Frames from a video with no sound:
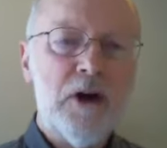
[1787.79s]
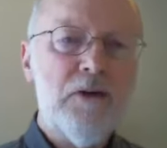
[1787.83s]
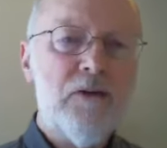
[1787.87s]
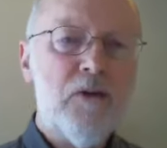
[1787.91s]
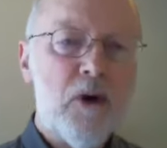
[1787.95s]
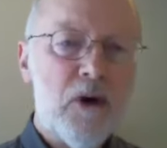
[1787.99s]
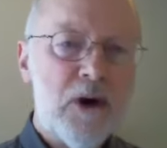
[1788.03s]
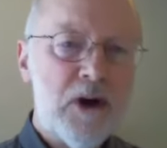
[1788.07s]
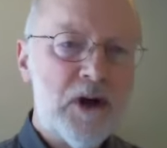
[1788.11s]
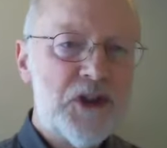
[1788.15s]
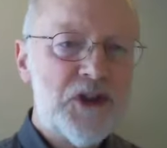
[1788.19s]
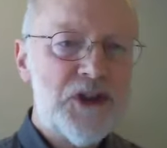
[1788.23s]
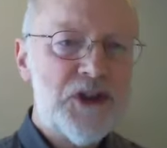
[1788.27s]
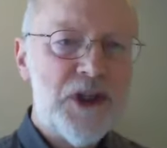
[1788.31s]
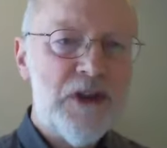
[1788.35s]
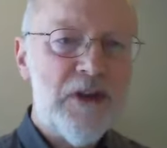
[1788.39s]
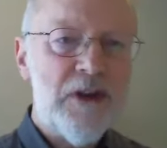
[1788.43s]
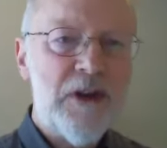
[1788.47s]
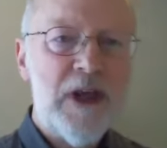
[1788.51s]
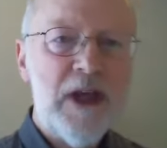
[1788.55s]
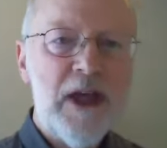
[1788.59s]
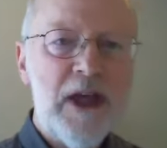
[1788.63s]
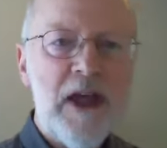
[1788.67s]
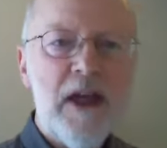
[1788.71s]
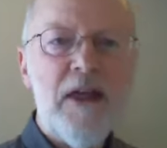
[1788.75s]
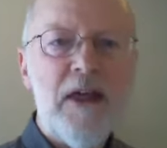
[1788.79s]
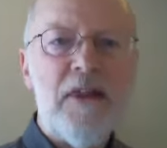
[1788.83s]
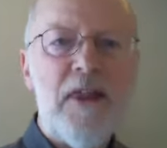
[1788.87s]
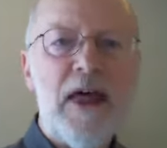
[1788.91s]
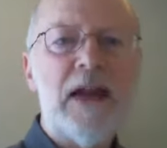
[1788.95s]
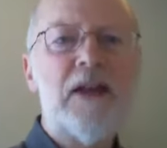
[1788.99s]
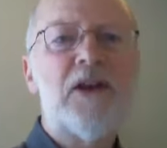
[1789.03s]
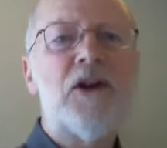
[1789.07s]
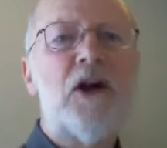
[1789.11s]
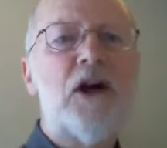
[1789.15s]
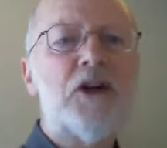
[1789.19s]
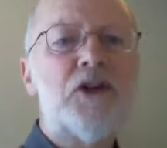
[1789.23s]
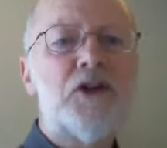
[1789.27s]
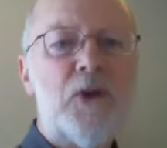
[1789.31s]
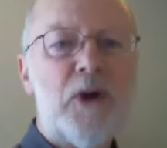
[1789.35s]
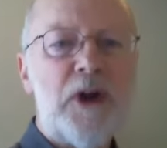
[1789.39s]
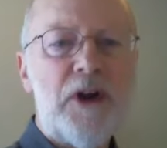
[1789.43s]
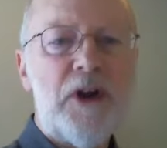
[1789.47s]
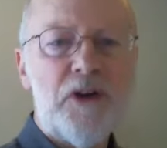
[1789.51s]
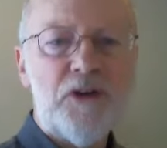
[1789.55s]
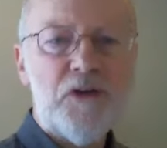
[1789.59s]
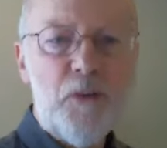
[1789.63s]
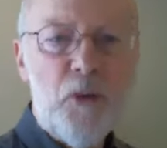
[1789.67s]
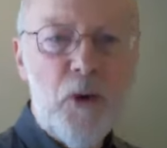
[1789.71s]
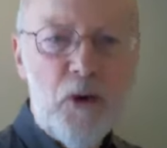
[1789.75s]
of origin, that country
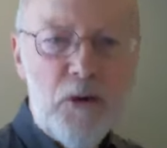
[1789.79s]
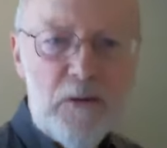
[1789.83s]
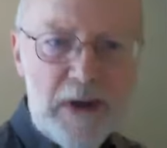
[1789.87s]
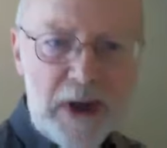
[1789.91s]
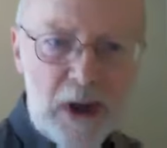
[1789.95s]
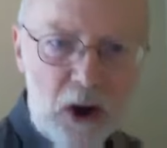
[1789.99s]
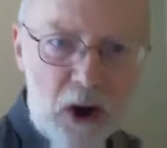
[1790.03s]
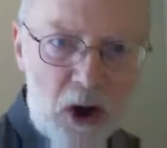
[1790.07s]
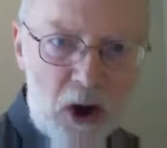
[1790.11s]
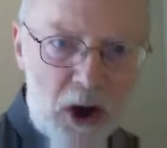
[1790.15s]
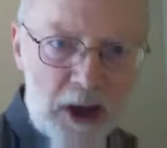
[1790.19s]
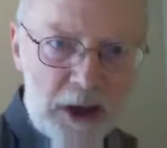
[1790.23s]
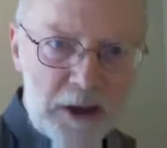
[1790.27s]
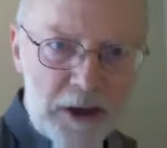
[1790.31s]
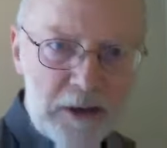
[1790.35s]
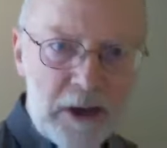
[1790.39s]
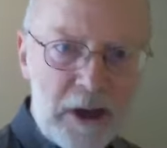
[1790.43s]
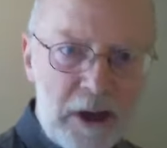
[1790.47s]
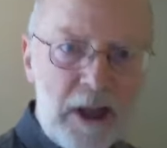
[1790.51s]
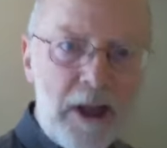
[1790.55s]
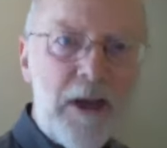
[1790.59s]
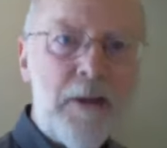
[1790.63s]
is moving on?